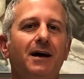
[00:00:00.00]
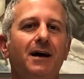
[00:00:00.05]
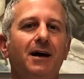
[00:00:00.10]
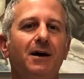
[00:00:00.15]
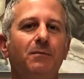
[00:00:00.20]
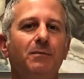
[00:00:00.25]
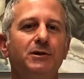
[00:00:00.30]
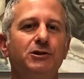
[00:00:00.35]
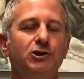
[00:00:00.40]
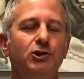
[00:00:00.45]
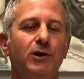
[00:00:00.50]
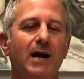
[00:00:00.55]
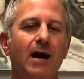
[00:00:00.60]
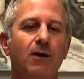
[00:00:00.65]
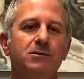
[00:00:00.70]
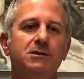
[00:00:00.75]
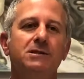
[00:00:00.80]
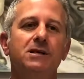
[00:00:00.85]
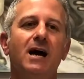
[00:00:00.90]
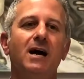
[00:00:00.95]
uh, but you're
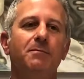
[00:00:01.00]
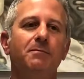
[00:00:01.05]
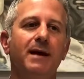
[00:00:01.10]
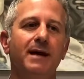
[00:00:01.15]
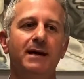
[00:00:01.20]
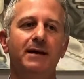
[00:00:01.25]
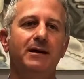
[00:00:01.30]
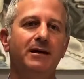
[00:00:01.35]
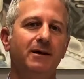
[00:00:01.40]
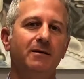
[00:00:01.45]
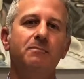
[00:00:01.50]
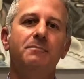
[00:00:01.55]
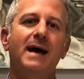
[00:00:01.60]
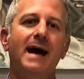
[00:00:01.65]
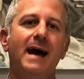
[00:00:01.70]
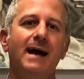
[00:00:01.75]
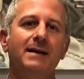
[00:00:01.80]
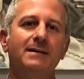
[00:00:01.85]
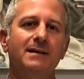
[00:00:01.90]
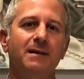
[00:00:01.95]
outside making an
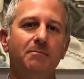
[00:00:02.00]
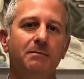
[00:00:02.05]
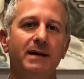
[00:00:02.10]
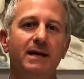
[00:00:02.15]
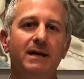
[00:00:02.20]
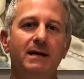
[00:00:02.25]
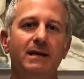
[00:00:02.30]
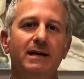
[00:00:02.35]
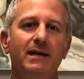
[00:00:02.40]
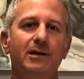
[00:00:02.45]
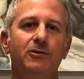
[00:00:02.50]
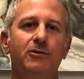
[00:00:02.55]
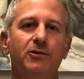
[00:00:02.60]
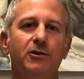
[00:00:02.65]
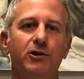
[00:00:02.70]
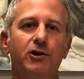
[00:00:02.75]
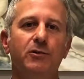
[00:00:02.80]
impact and being a leader in the